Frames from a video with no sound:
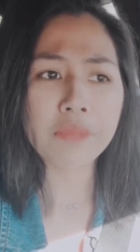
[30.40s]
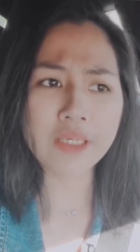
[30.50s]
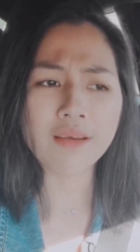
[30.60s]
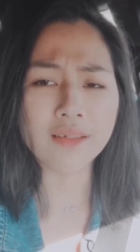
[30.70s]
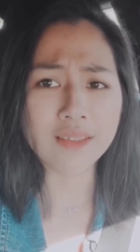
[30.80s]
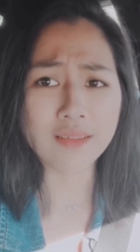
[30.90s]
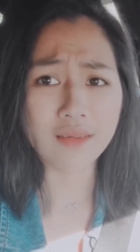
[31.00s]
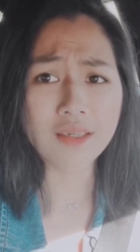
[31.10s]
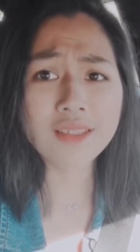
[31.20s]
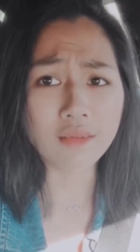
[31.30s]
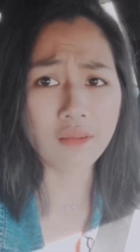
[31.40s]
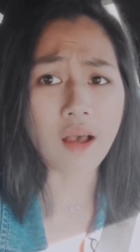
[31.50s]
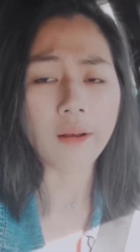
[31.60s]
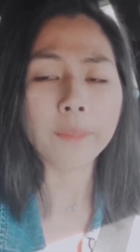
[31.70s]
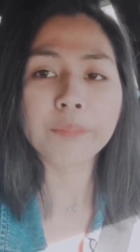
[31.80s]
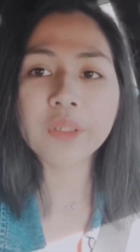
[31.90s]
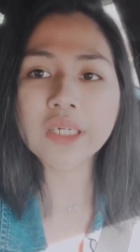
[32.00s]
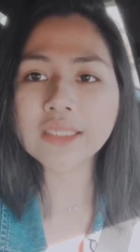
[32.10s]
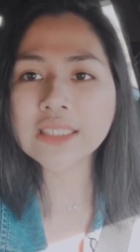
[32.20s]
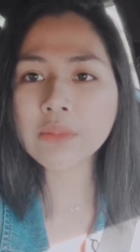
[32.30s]
because it's a lot,
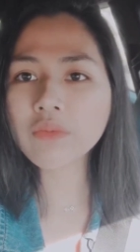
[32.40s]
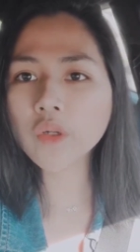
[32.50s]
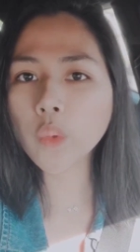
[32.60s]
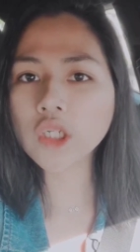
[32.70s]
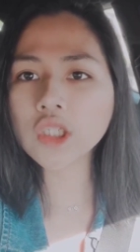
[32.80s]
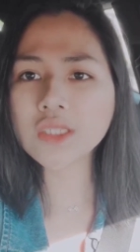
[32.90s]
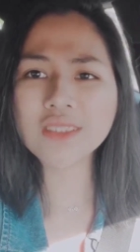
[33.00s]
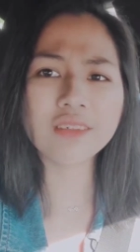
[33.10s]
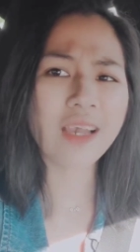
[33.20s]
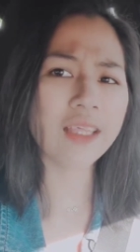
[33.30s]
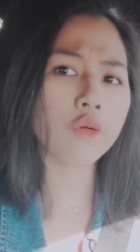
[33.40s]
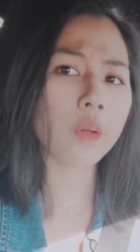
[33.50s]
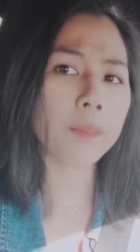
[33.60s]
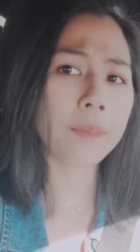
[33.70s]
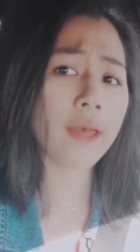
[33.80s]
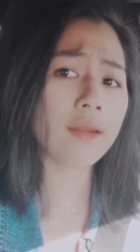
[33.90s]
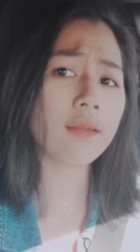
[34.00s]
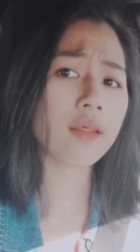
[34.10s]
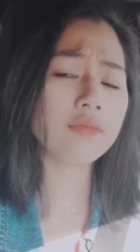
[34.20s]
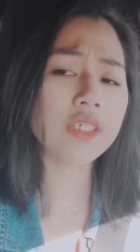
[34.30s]
but some of the questions are kind of
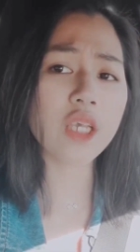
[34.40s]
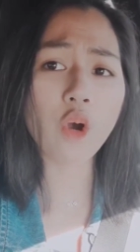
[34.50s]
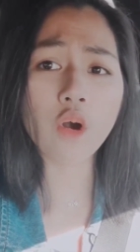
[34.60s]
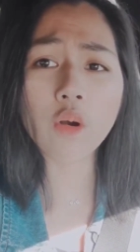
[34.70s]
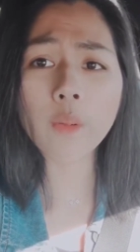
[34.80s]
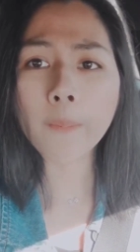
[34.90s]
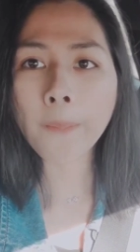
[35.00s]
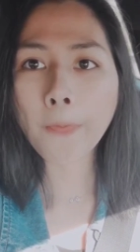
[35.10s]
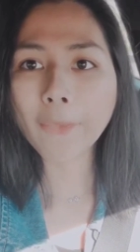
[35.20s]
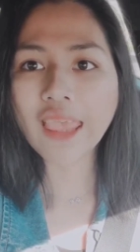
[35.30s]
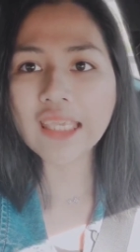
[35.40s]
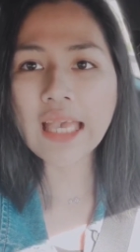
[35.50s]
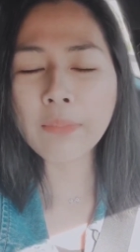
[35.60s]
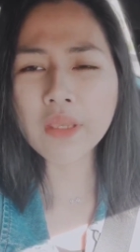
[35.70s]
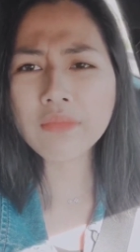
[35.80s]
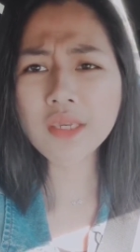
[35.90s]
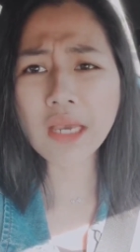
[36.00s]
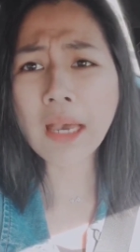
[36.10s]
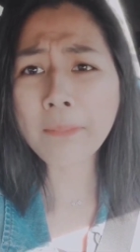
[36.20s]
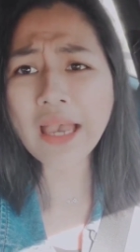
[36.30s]
repetitive, so yeah,
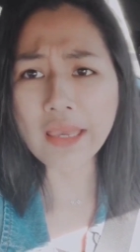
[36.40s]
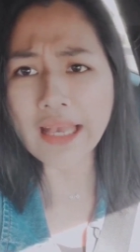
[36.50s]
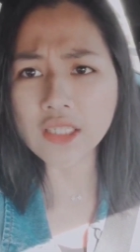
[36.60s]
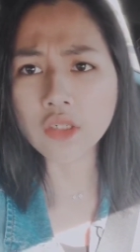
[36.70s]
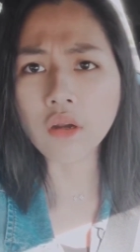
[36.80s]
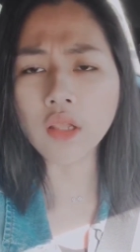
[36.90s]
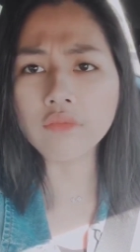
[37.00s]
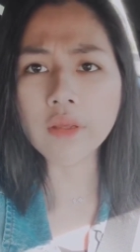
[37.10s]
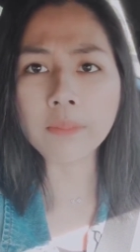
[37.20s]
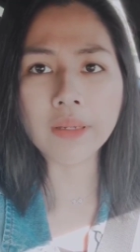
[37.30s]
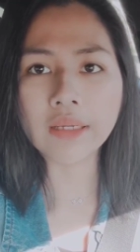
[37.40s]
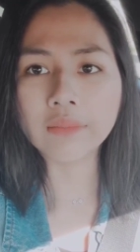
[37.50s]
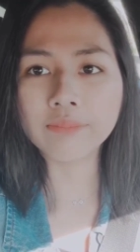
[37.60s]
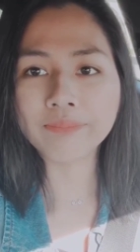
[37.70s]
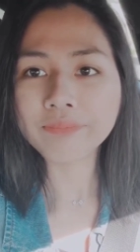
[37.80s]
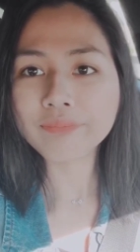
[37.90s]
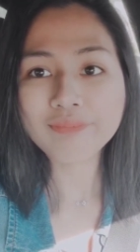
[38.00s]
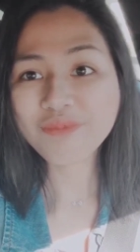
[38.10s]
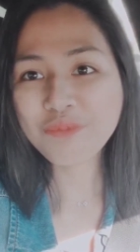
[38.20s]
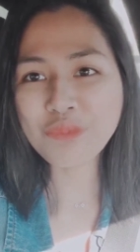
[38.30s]
maybe I might answer all of them, but
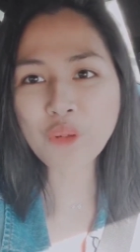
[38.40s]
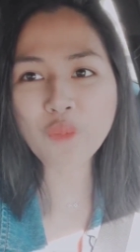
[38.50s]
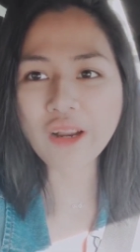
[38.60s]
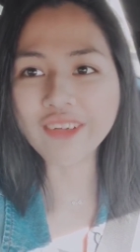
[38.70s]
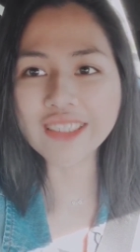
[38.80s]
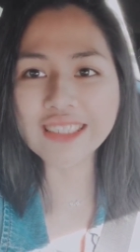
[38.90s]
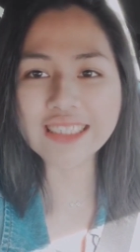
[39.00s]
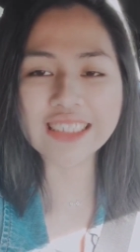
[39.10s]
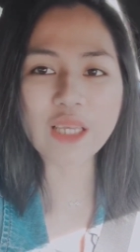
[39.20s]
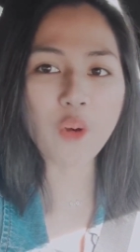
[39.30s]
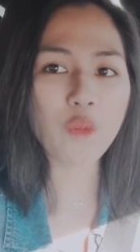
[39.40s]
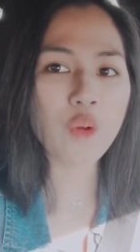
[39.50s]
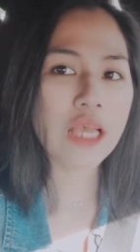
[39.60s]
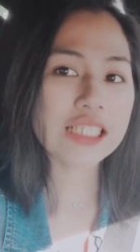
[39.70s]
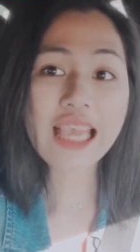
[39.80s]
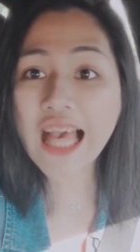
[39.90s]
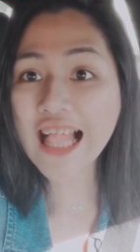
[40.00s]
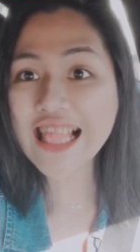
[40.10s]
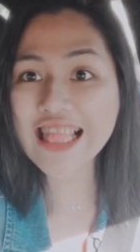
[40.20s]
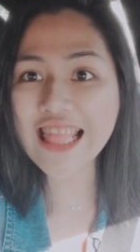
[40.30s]
no guarantee. So yeah,
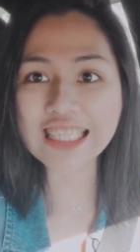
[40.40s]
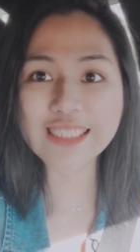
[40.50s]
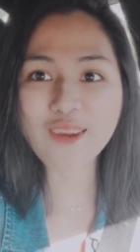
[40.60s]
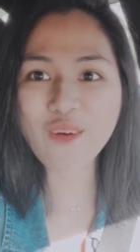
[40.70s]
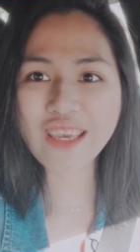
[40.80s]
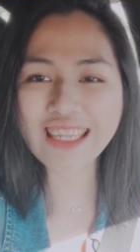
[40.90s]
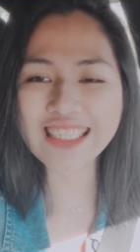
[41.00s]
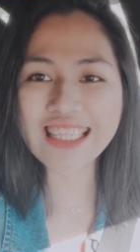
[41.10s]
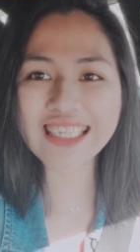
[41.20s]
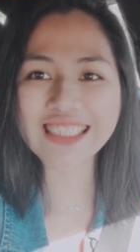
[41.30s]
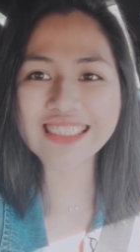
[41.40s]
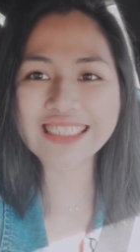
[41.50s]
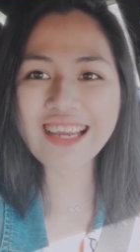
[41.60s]
let's go ahead and get